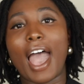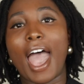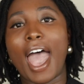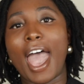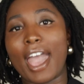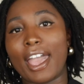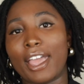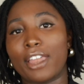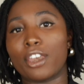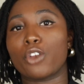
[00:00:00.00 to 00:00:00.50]

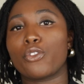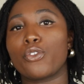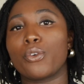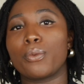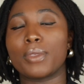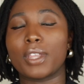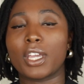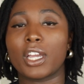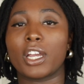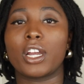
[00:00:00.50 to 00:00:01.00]
And
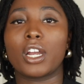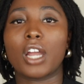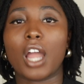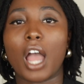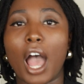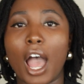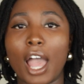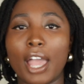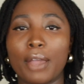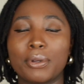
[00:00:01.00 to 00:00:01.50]
from
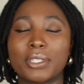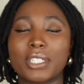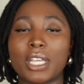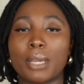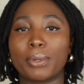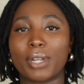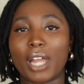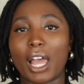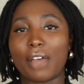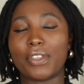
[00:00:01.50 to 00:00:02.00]
there, I was
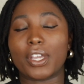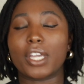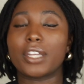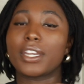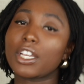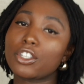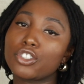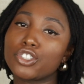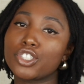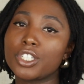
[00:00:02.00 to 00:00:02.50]
able to have that
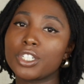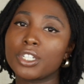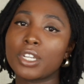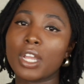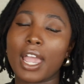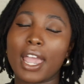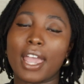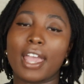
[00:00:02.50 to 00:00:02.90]
connection.